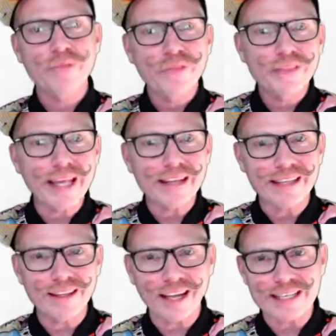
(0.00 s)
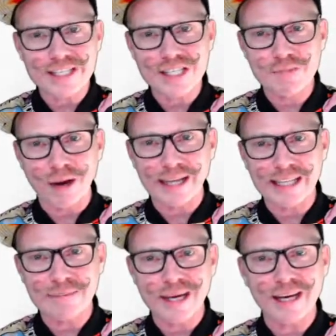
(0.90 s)
they're like
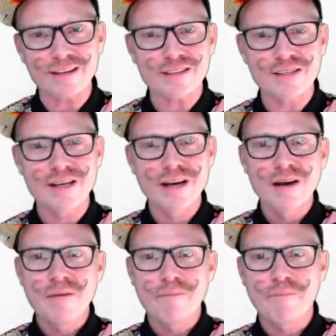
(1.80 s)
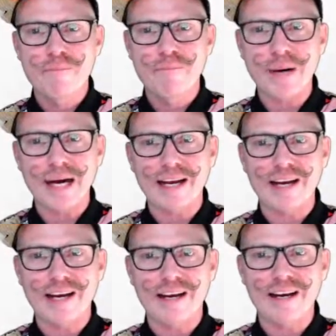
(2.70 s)
smiley mouths, but
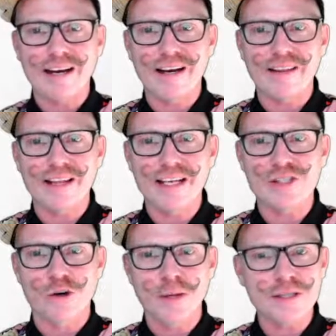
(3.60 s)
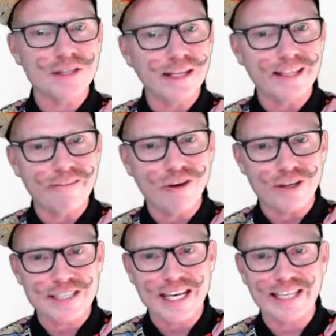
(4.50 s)
it's almost like they've
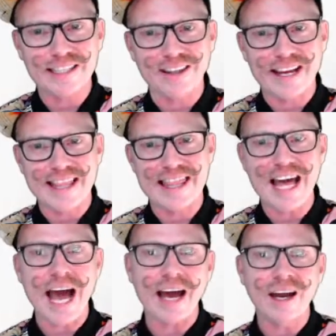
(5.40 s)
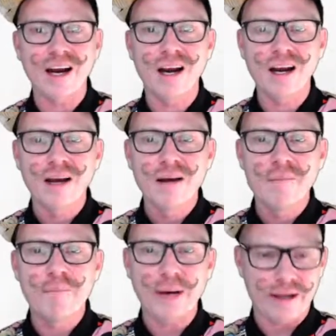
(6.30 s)
got teeth like that.
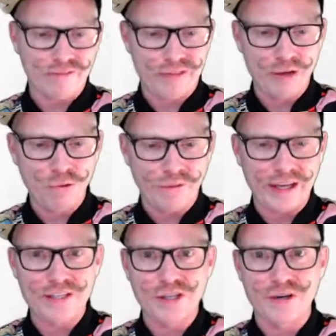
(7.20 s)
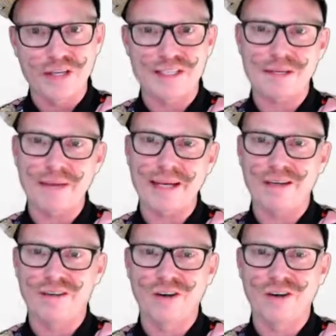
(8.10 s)
But then what they do is, to make it not